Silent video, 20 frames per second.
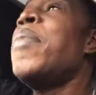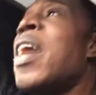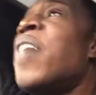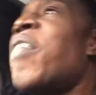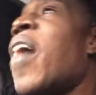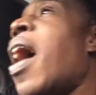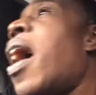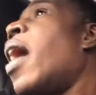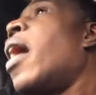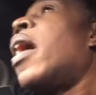Them
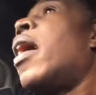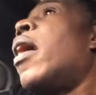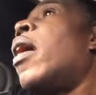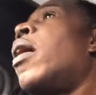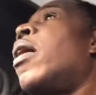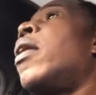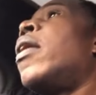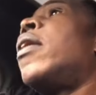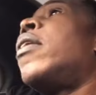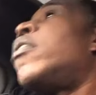never
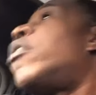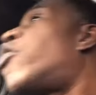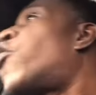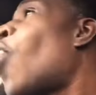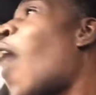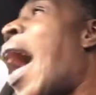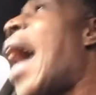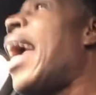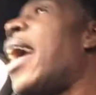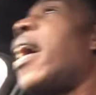
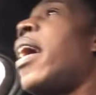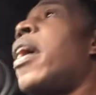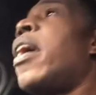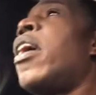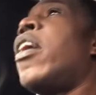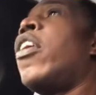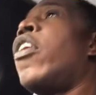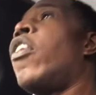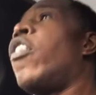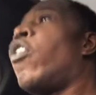try
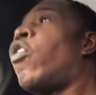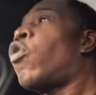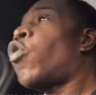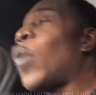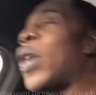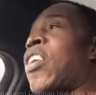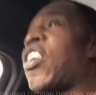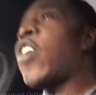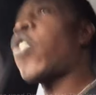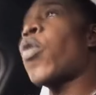
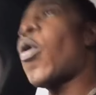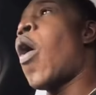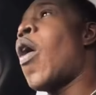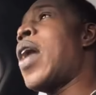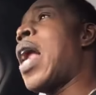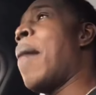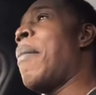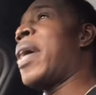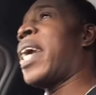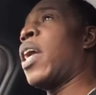switch it
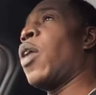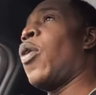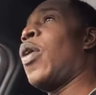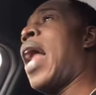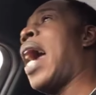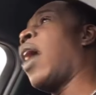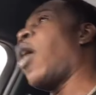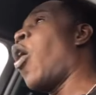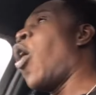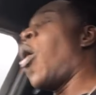around and make
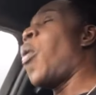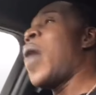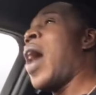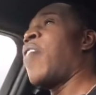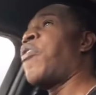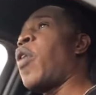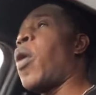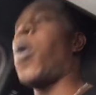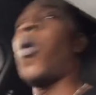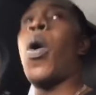it look like,
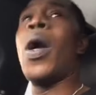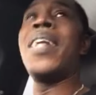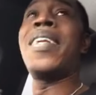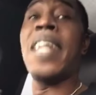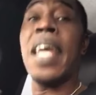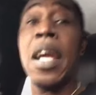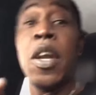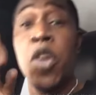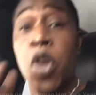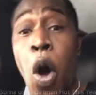oh, we have our
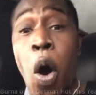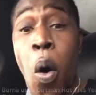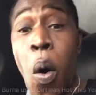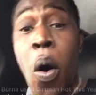own thing.